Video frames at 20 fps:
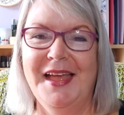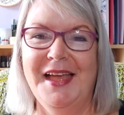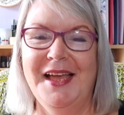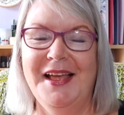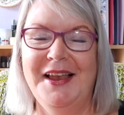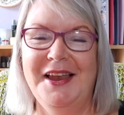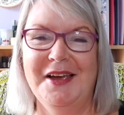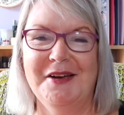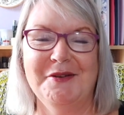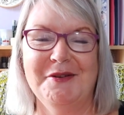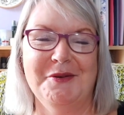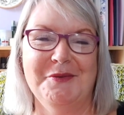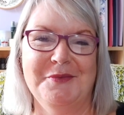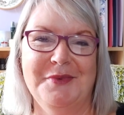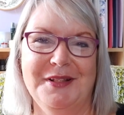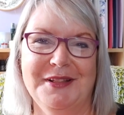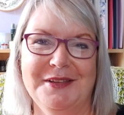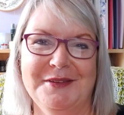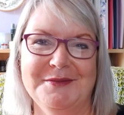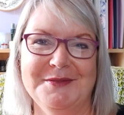Hello and
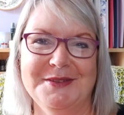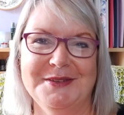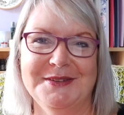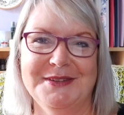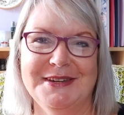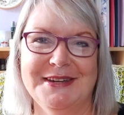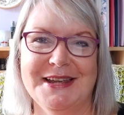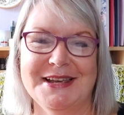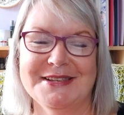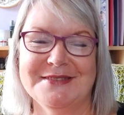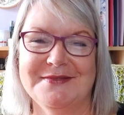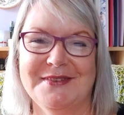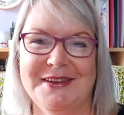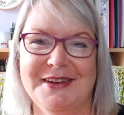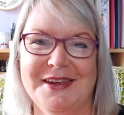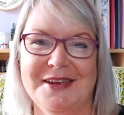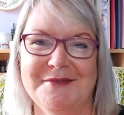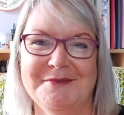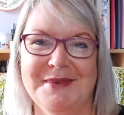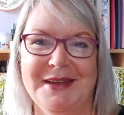welcome to today's
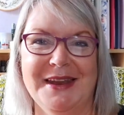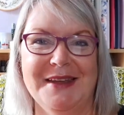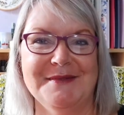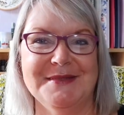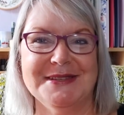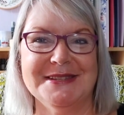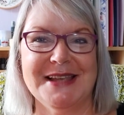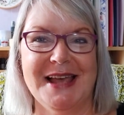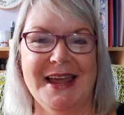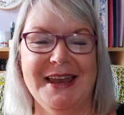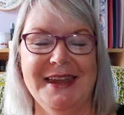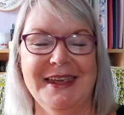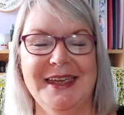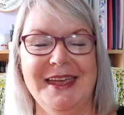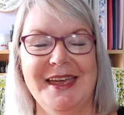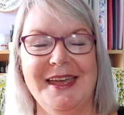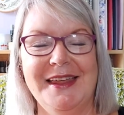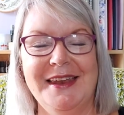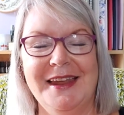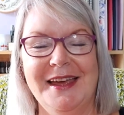video. My name is
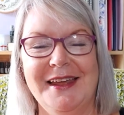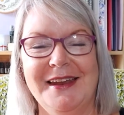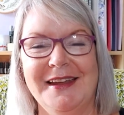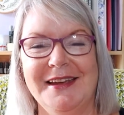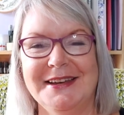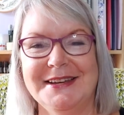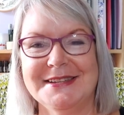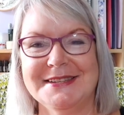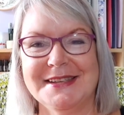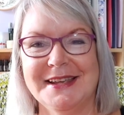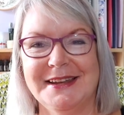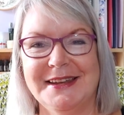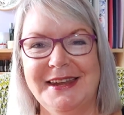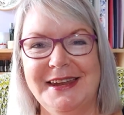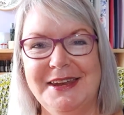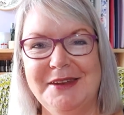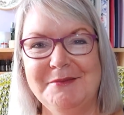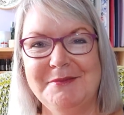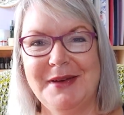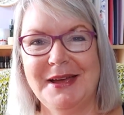Anniken and I design
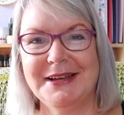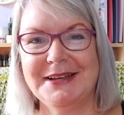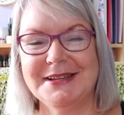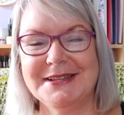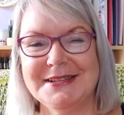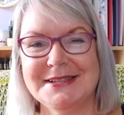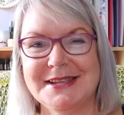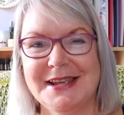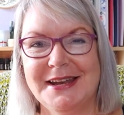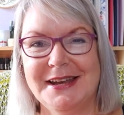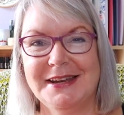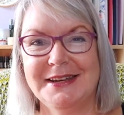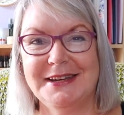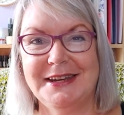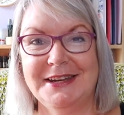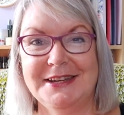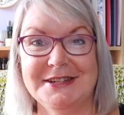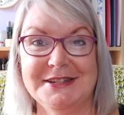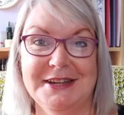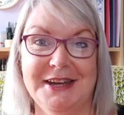knitting patterns and I
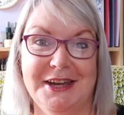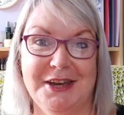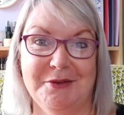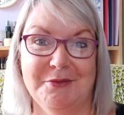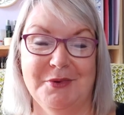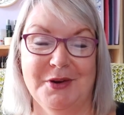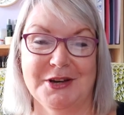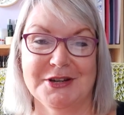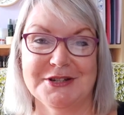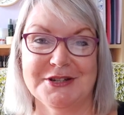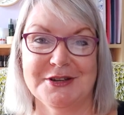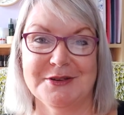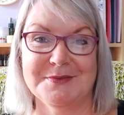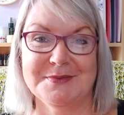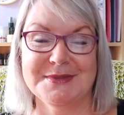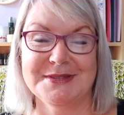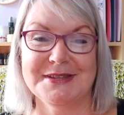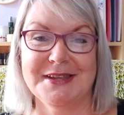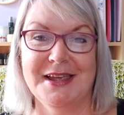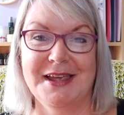teach knitting
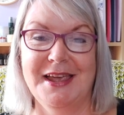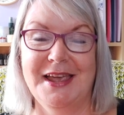workshops.